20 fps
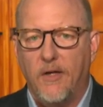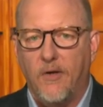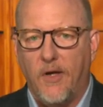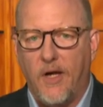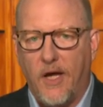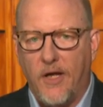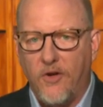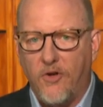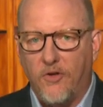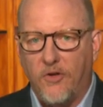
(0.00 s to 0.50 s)

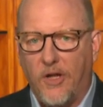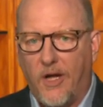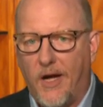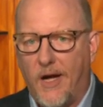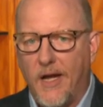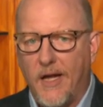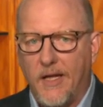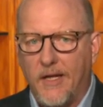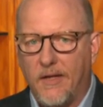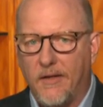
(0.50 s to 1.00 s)

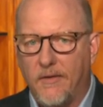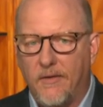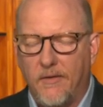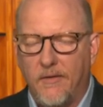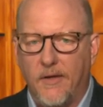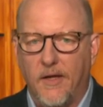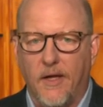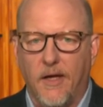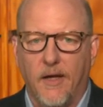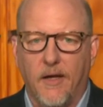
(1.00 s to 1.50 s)

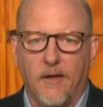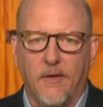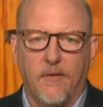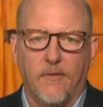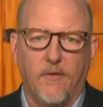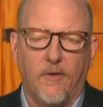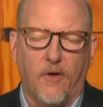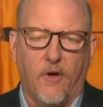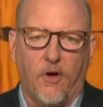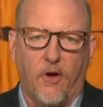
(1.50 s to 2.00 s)
Underlying
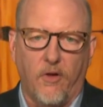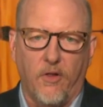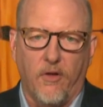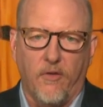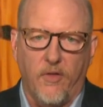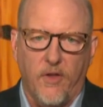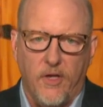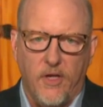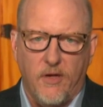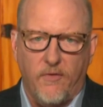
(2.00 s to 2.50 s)
uh, all
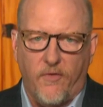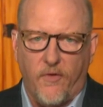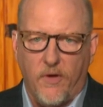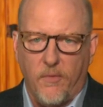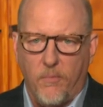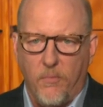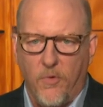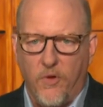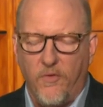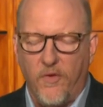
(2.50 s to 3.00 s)
of the
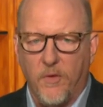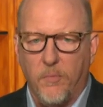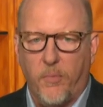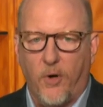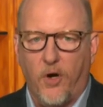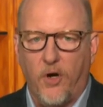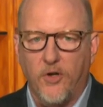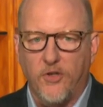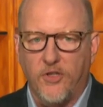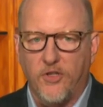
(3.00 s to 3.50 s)
different moving
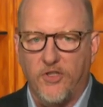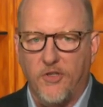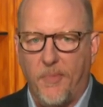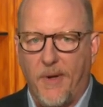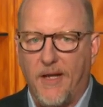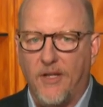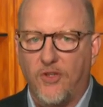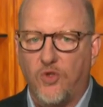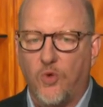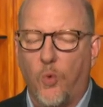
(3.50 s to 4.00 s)
parts, there's
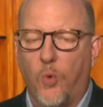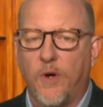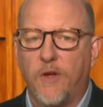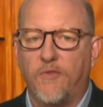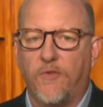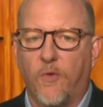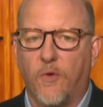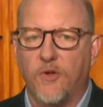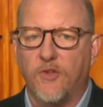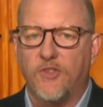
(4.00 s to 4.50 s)
about
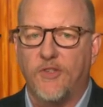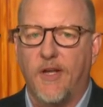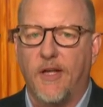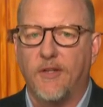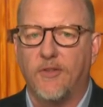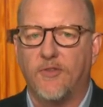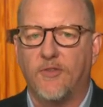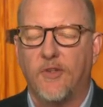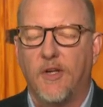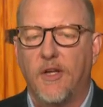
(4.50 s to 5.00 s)

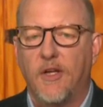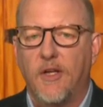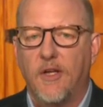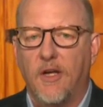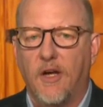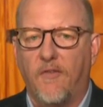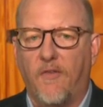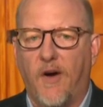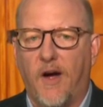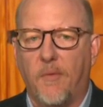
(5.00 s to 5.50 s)
$0.24
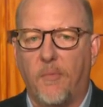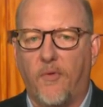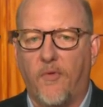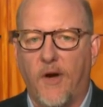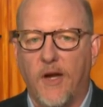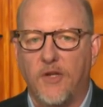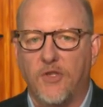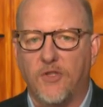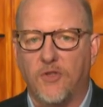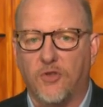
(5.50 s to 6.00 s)
of
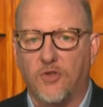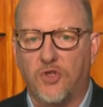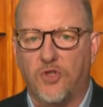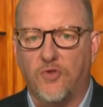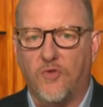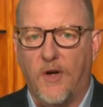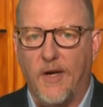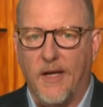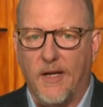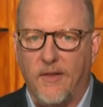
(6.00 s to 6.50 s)
operational
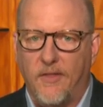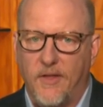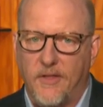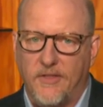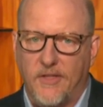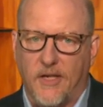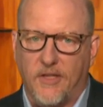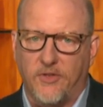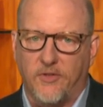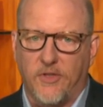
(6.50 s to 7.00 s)
strength
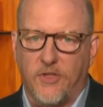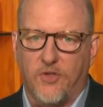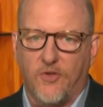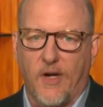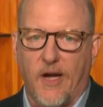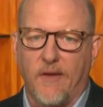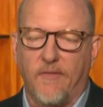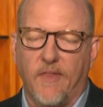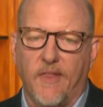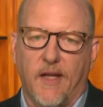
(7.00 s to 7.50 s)
that's actually
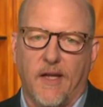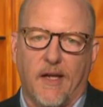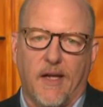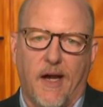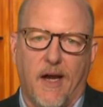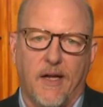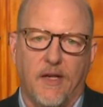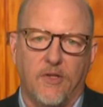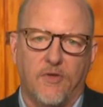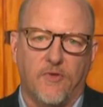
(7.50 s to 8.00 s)
driving that
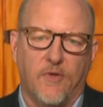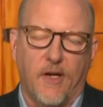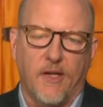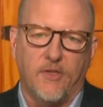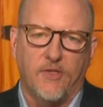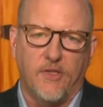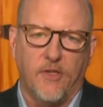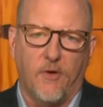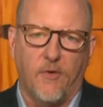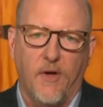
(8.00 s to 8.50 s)
guidance
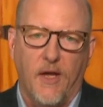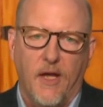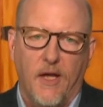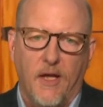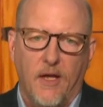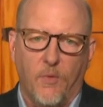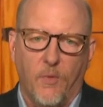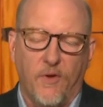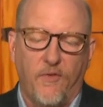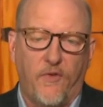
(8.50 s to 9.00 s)
raise. So
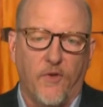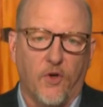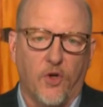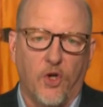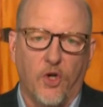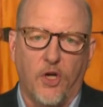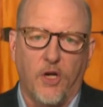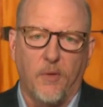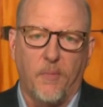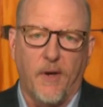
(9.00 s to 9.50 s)
we feel
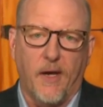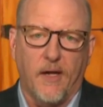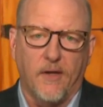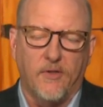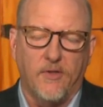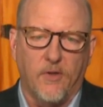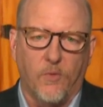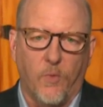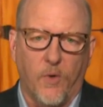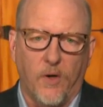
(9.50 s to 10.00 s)
good
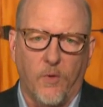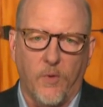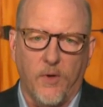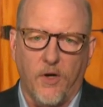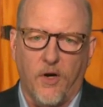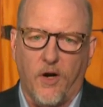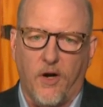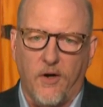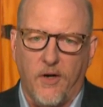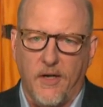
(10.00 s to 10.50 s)
about where we
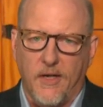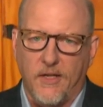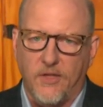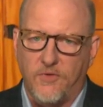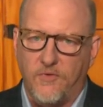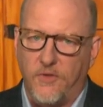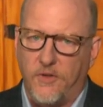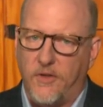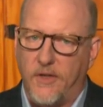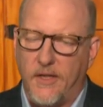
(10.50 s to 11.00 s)
are, and
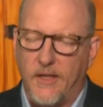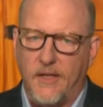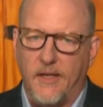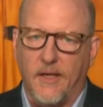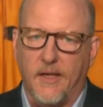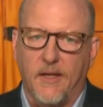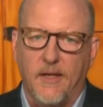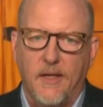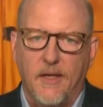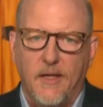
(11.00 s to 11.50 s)
it's really
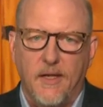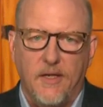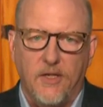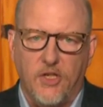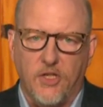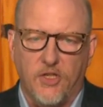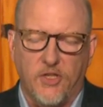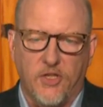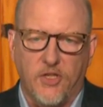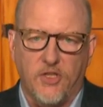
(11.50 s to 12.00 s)
uh, just the